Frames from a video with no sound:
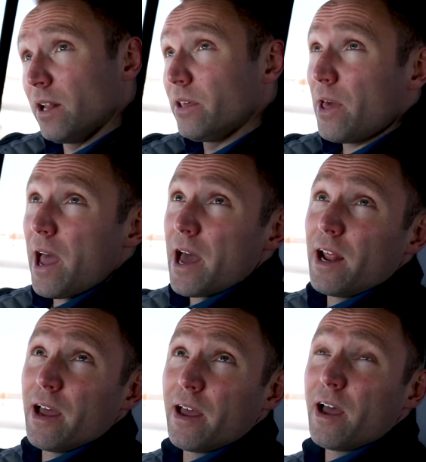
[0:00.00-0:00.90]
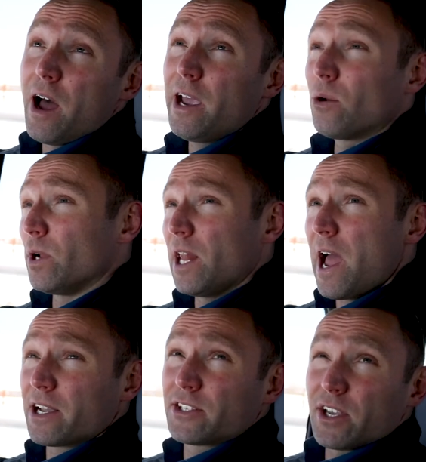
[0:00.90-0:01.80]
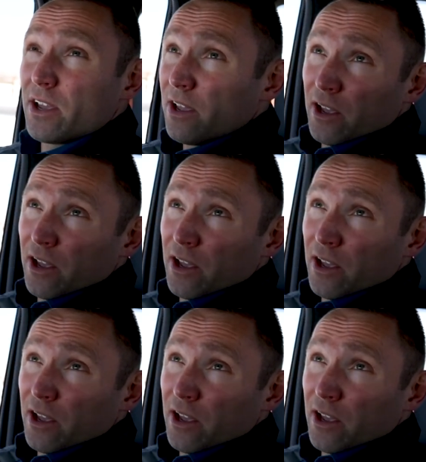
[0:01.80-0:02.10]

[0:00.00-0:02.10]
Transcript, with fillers: only that, I can relax